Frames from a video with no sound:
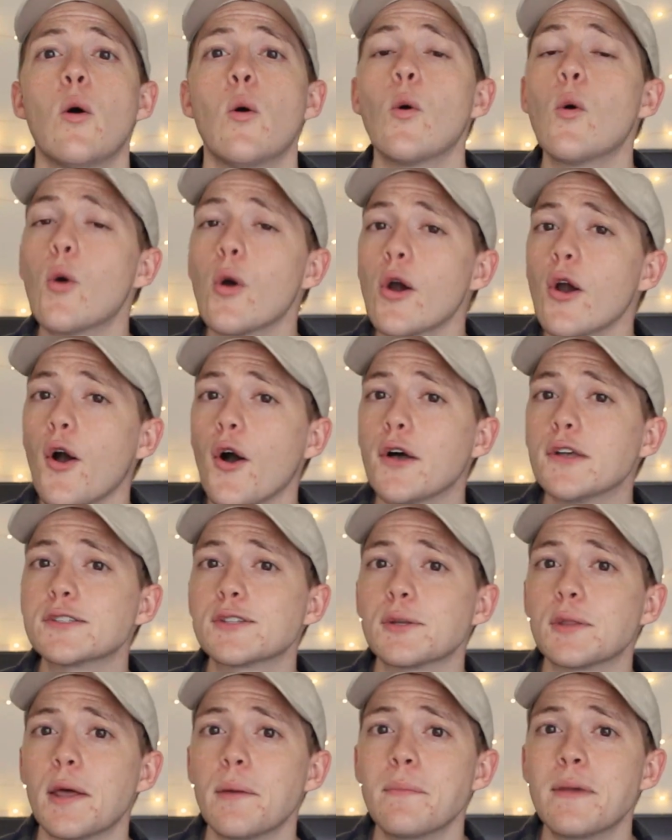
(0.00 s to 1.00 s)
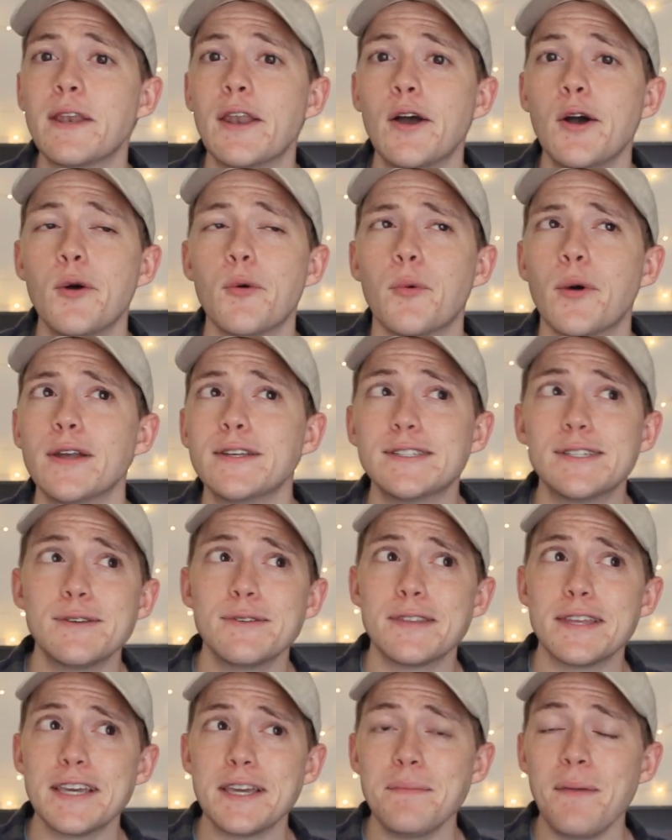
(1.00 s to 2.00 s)
or also let me know, what do you
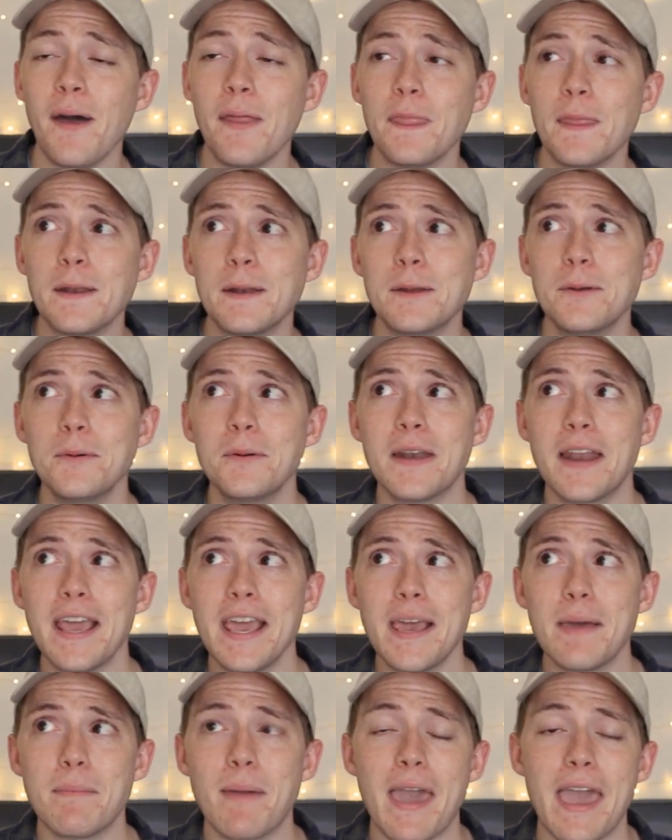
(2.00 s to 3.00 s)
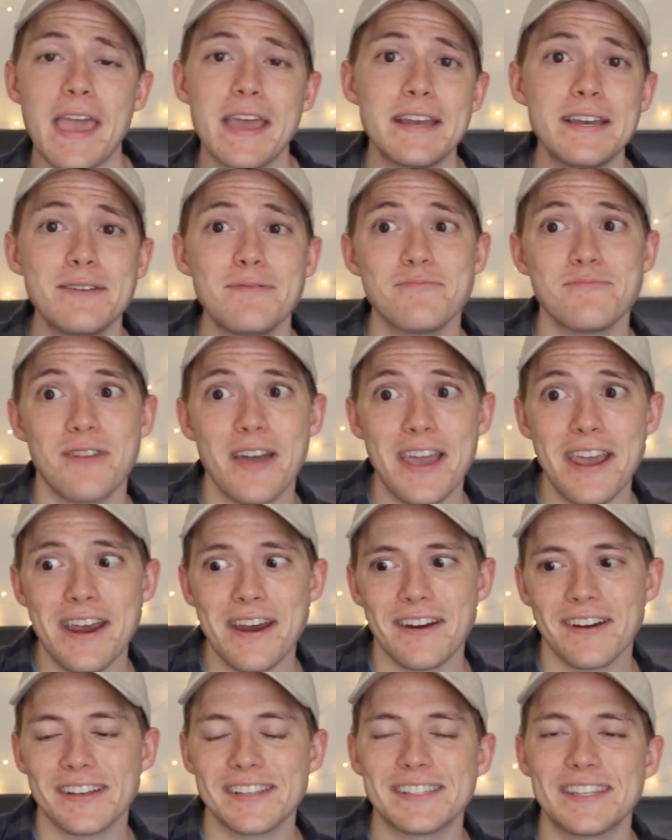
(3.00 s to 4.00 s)
think about the new name Andy
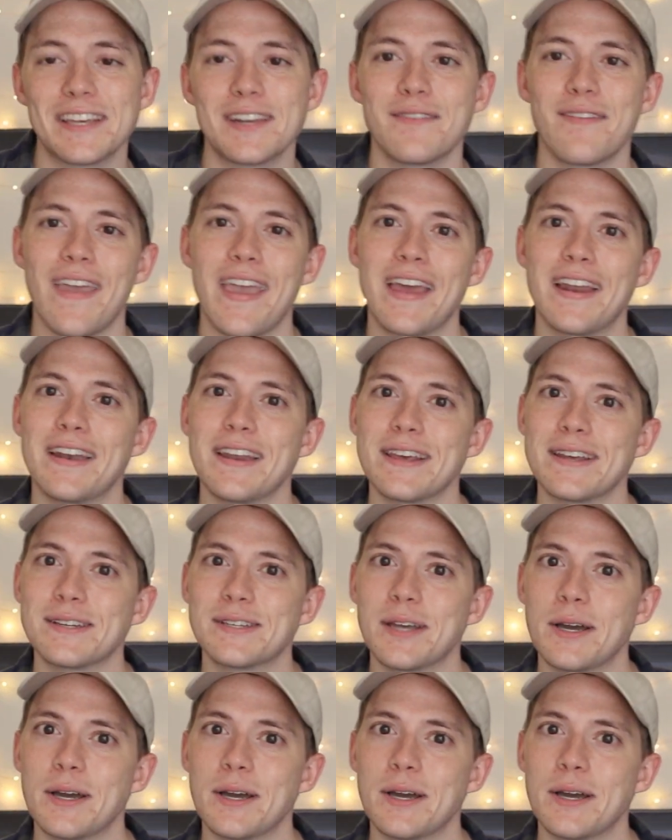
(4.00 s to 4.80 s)
Where instead of Andy in